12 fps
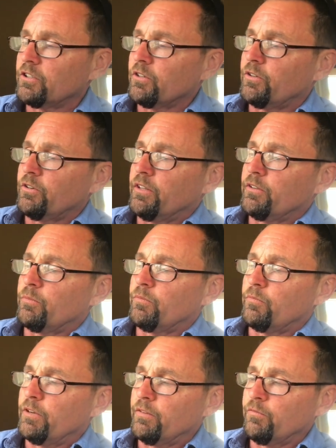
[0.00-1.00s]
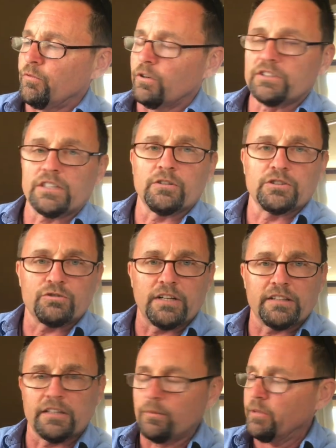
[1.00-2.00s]
So you're either reinforcing or
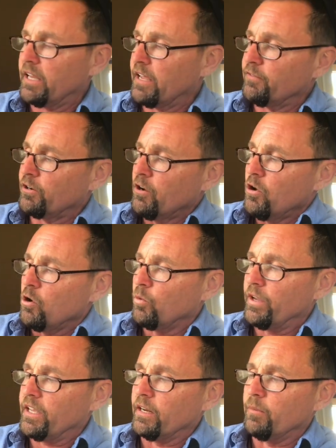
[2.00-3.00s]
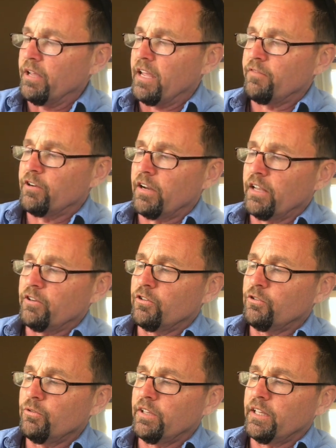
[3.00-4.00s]
strengthening a behavior, weakening a behavior, and you're
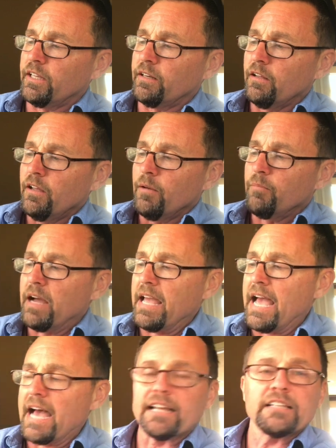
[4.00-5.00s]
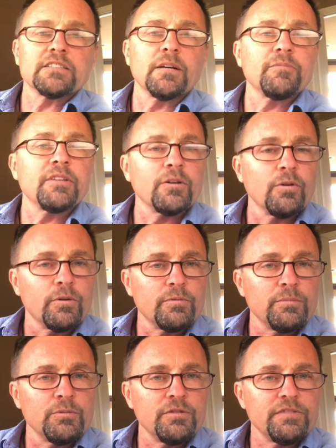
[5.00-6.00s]
doing it by adding something or
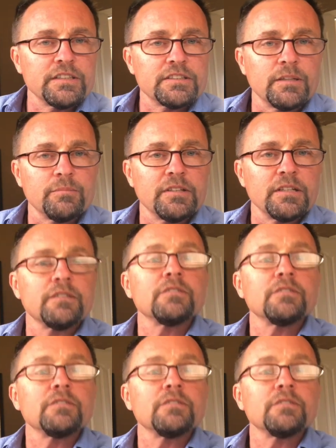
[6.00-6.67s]
removing something.